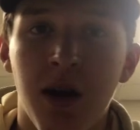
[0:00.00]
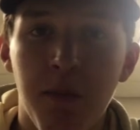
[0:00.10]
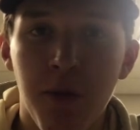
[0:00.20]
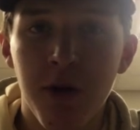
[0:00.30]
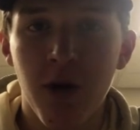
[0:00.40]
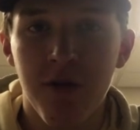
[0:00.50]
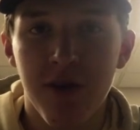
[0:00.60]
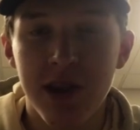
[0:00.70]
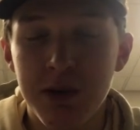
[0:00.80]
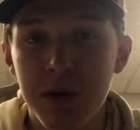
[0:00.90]
Moreover,
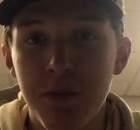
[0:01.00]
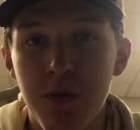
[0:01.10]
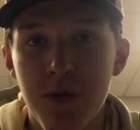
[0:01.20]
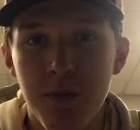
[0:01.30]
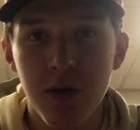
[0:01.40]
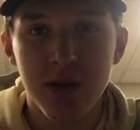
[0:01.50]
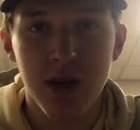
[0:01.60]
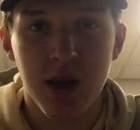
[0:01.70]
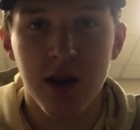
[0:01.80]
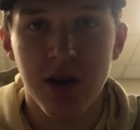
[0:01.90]
these people would most
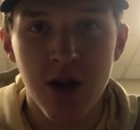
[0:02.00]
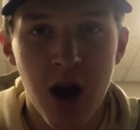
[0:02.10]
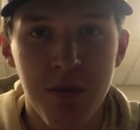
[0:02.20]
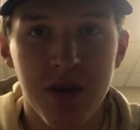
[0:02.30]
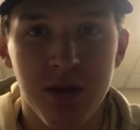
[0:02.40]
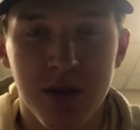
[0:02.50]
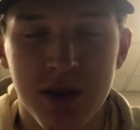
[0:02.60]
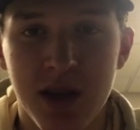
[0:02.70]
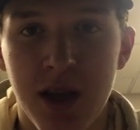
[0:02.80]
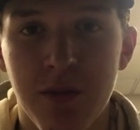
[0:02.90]
likely not be able to
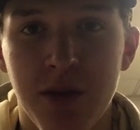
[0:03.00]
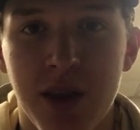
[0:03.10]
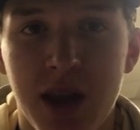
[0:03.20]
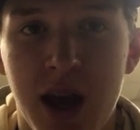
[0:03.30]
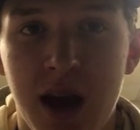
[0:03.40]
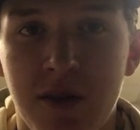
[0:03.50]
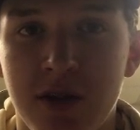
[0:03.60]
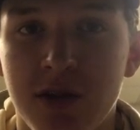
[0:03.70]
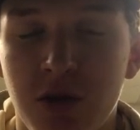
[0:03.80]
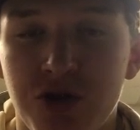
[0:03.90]
say what they have on
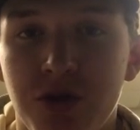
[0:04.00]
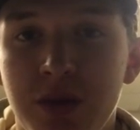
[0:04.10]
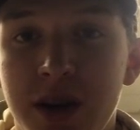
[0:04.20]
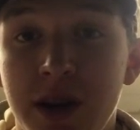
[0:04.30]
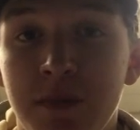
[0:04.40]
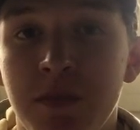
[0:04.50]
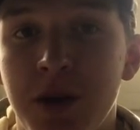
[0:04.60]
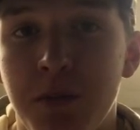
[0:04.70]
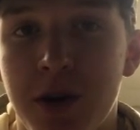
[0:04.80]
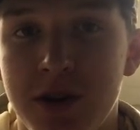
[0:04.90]
social media
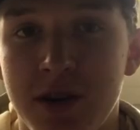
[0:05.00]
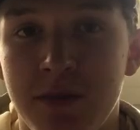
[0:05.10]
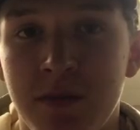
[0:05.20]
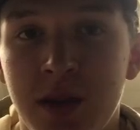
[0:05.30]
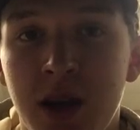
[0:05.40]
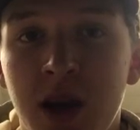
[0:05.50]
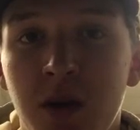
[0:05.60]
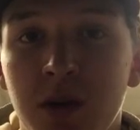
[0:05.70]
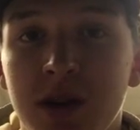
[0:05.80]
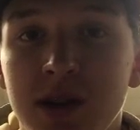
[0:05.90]
in person,
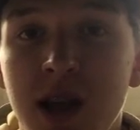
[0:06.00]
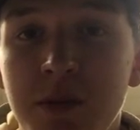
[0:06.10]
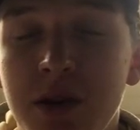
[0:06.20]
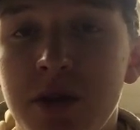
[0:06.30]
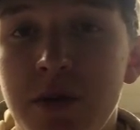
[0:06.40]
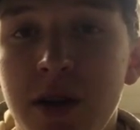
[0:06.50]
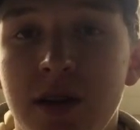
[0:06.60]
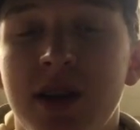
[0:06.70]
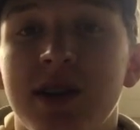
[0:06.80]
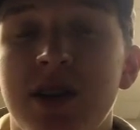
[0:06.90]
which has led me to
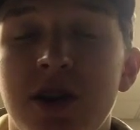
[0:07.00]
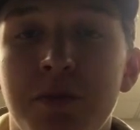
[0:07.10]
realize that their